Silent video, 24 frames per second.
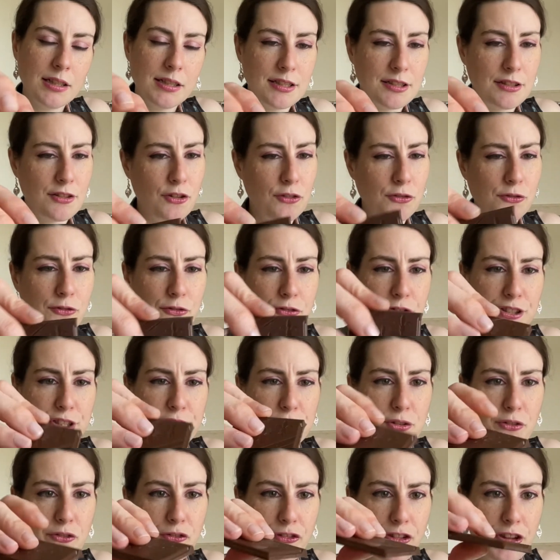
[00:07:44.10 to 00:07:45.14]
it's gone for
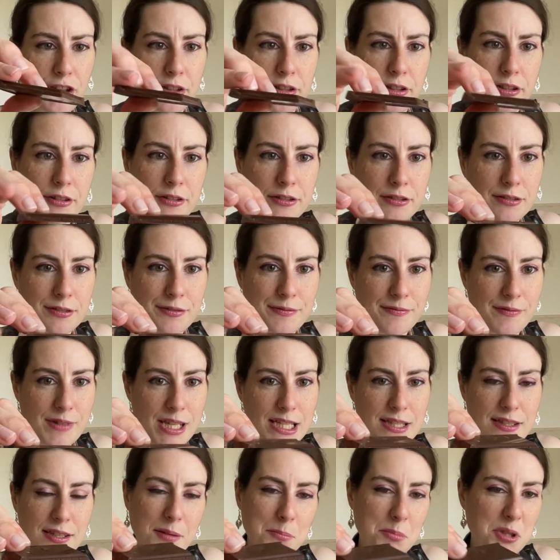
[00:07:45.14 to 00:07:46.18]
sort of it
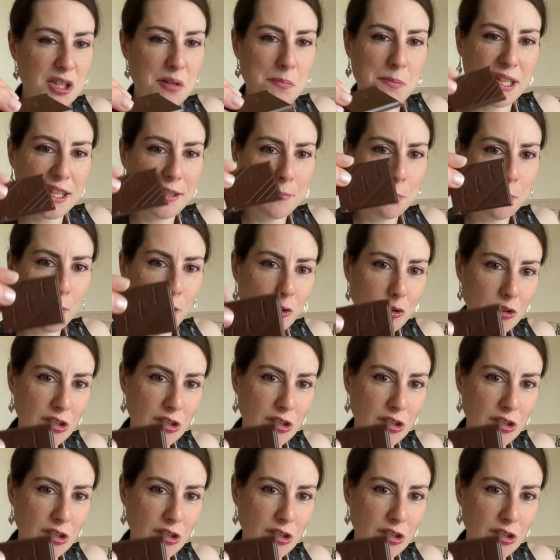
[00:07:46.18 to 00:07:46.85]
seems to be the bog